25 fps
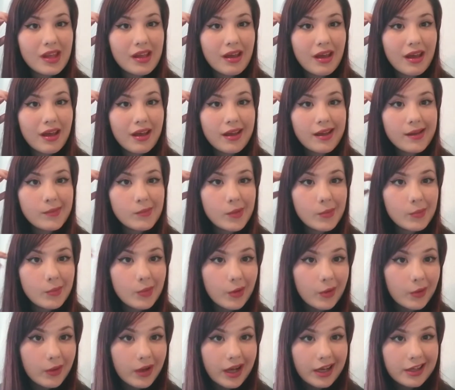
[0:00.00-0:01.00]
I am a
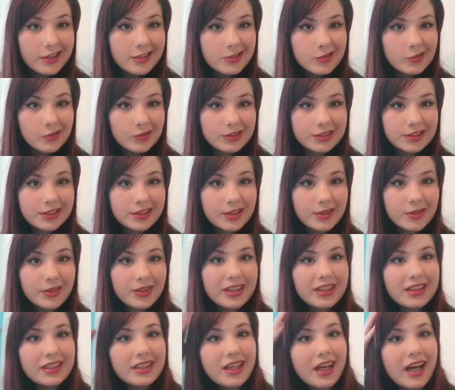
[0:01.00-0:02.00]
broke high school
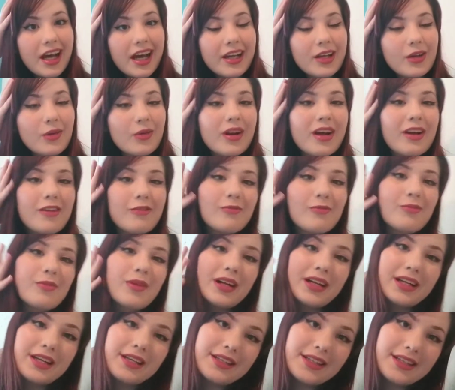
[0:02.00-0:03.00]
student. I don't have
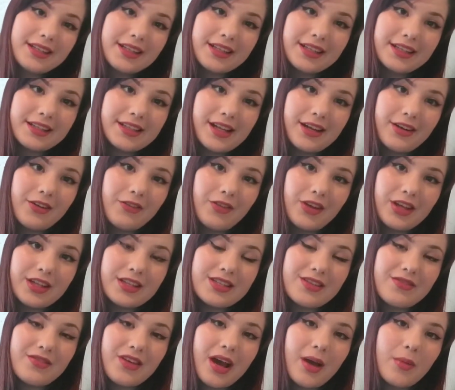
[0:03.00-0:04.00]
money to get a ton of
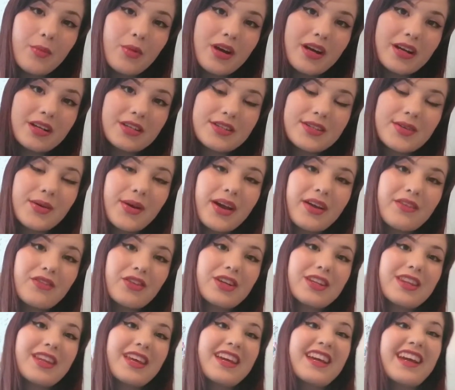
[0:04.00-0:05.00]
fancy fabric, so
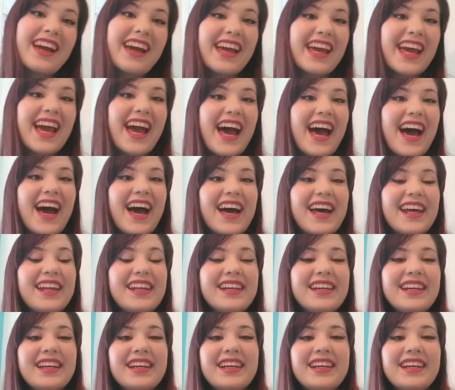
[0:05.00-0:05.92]
everything I had,